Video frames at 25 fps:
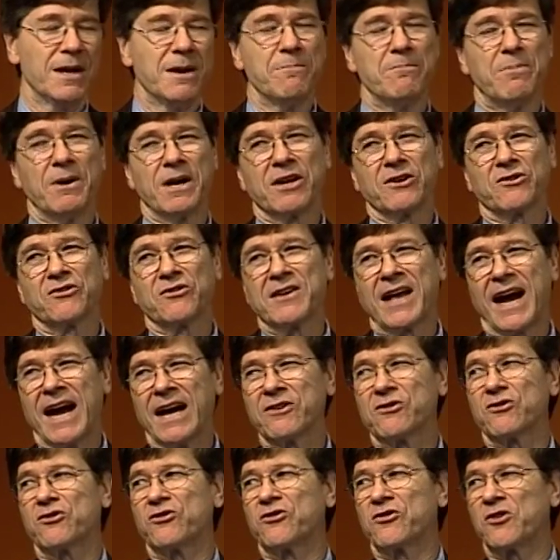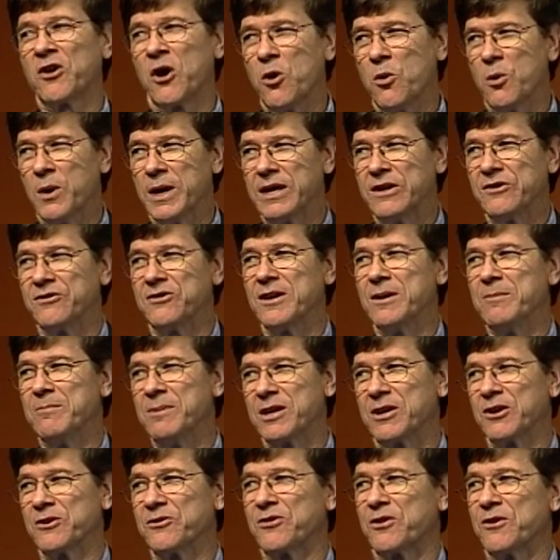But it's not so easy
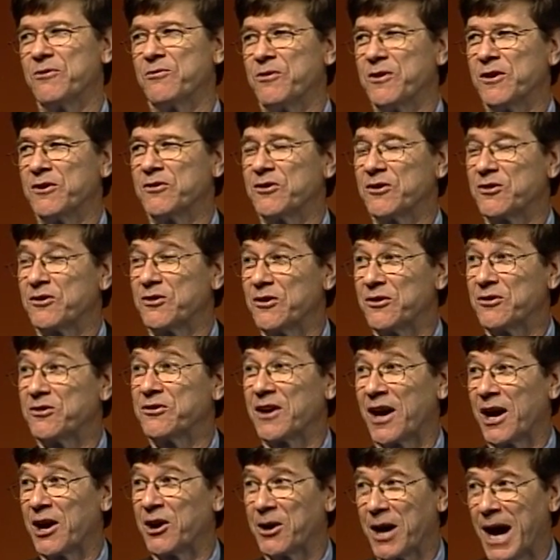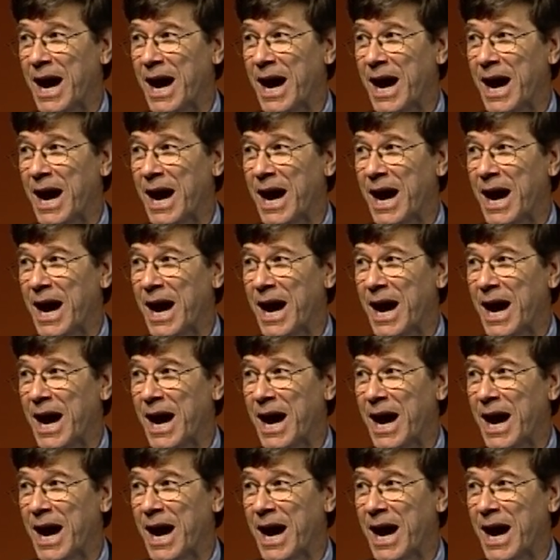because the physicists are